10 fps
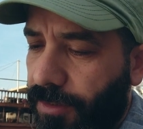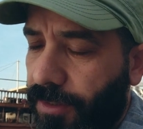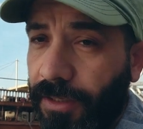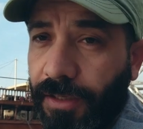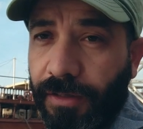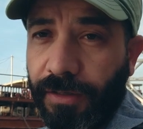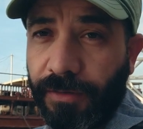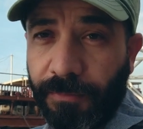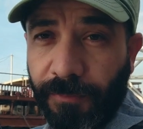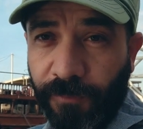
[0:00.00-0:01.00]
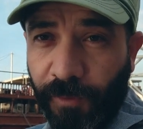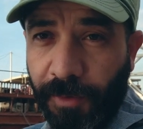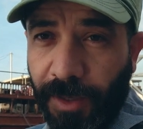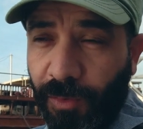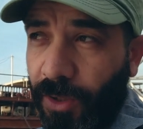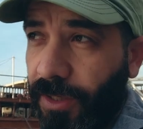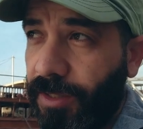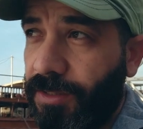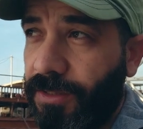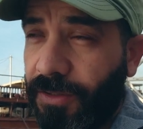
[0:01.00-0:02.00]
a fully manual
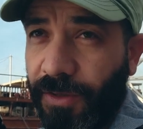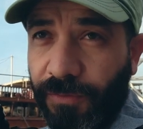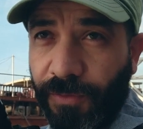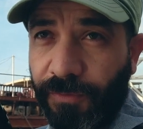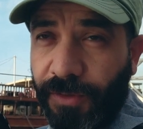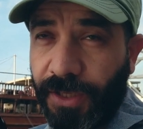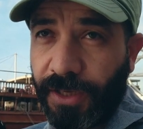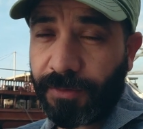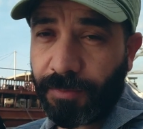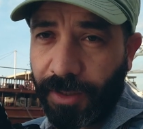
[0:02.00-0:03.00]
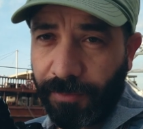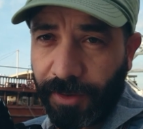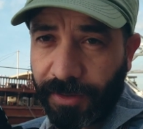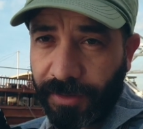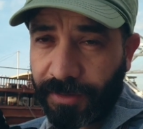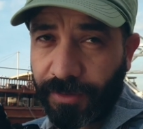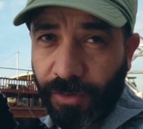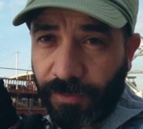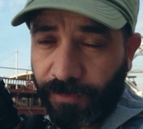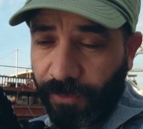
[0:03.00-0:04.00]
lens, 58 millimeters
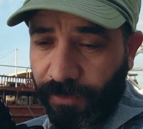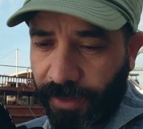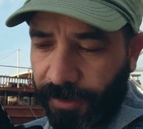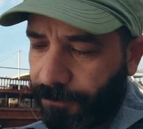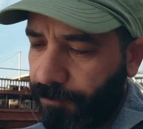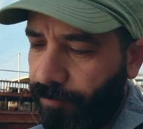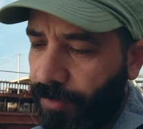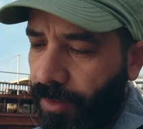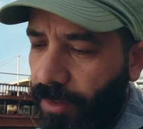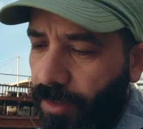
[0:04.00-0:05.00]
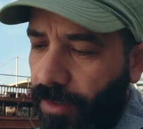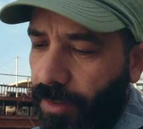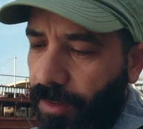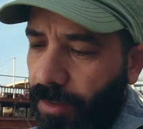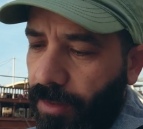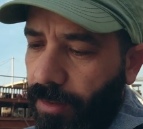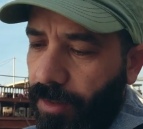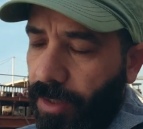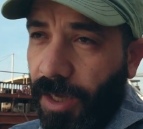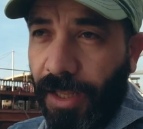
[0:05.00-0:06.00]
on a full frame.
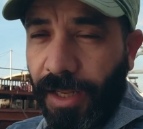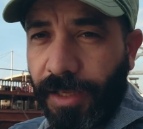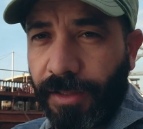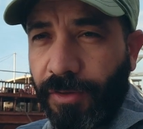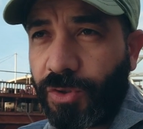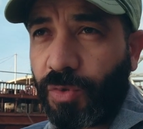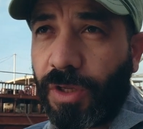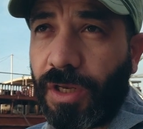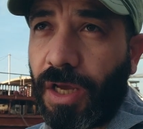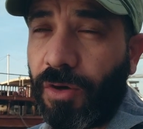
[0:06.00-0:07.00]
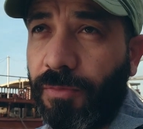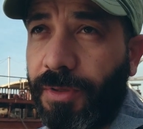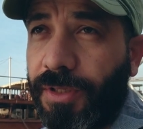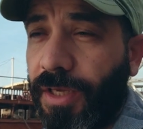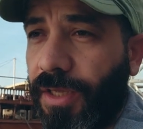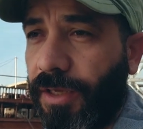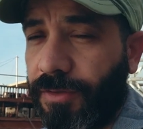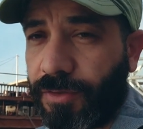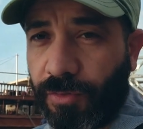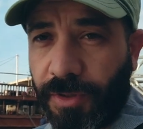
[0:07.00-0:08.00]
Unlike the usual, I will be taking
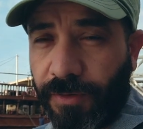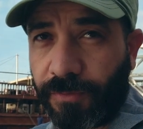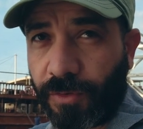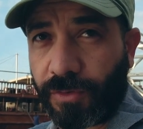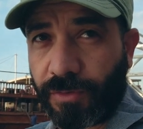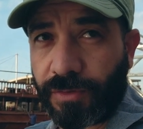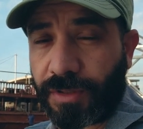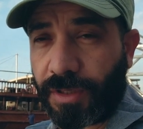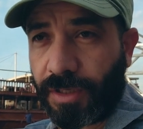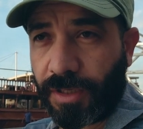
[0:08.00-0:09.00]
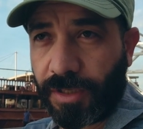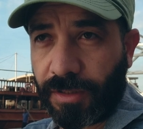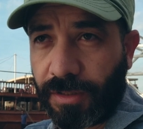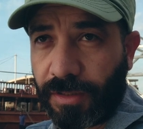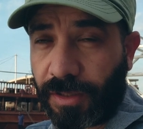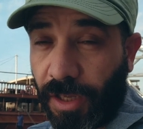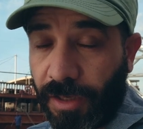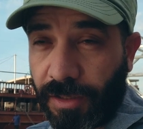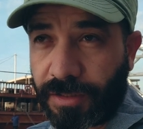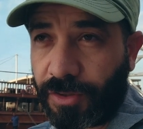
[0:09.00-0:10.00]
so many photos in
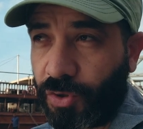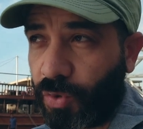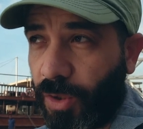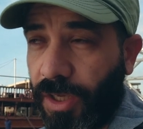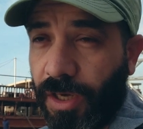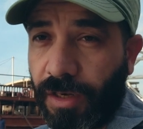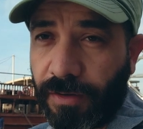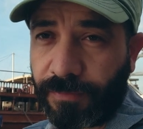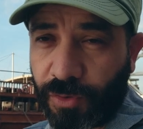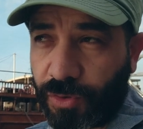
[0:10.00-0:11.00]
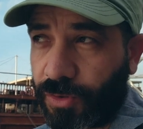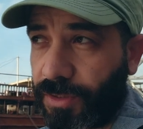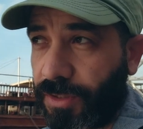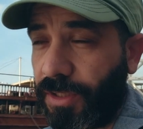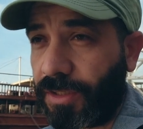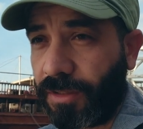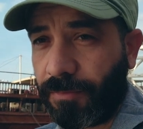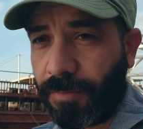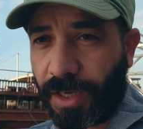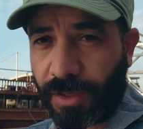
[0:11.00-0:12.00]
colors. Usually I love to shoot straight in
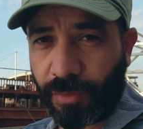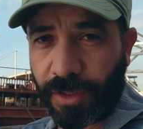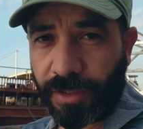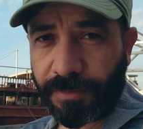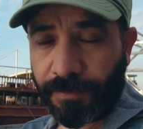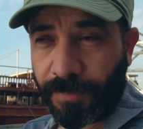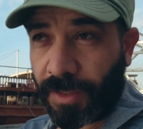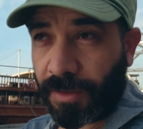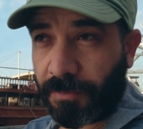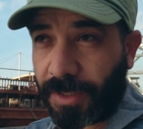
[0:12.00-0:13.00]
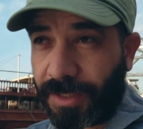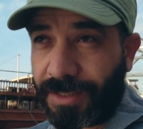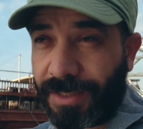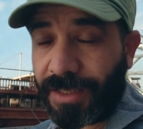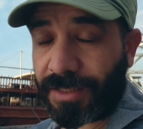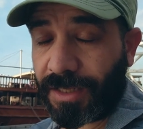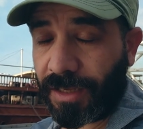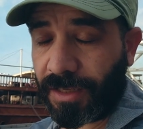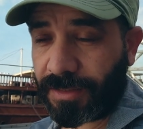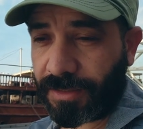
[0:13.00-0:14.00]
black and white, but this lens
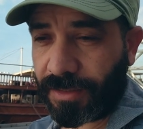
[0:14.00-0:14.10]
has